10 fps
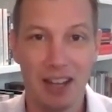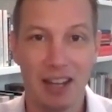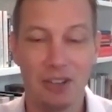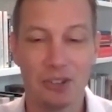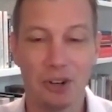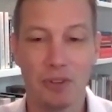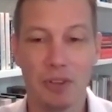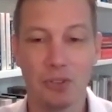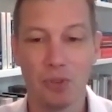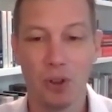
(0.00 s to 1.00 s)
and he served in
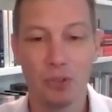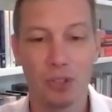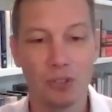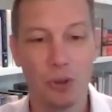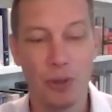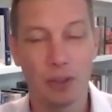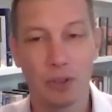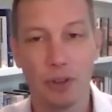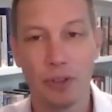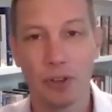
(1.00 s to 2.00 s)
this role since
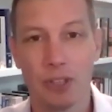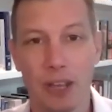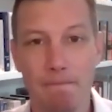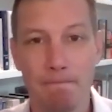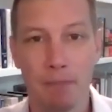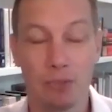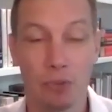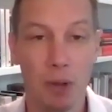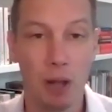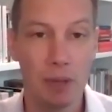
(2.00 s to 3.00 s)
2013. He's
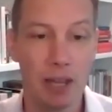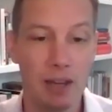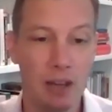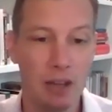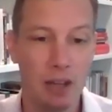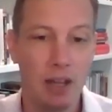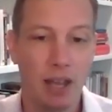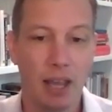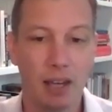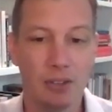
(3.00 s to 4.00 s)
a Republican
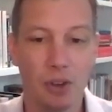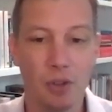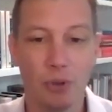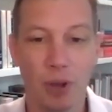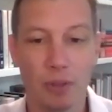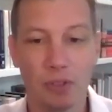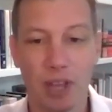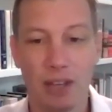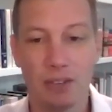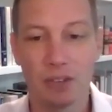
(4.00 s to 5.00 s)
and is known throughout the
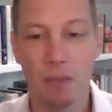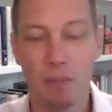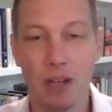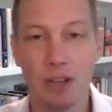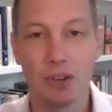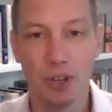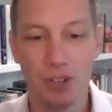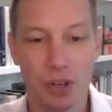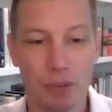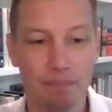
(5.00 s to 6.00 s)
state as a committed
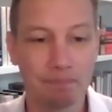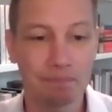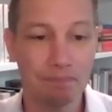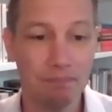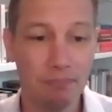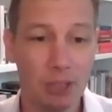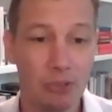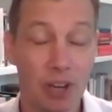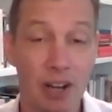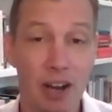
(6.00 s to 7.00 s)
Christian.
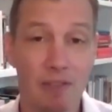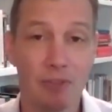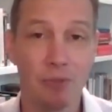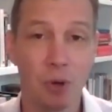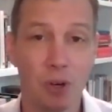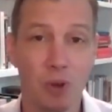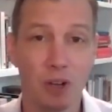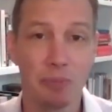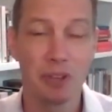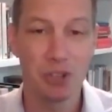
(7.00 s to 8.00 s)
Lieutenant Governor Forrest,
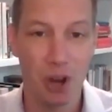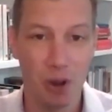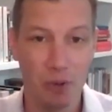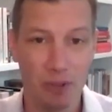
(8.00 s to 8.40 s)
welcome to the show.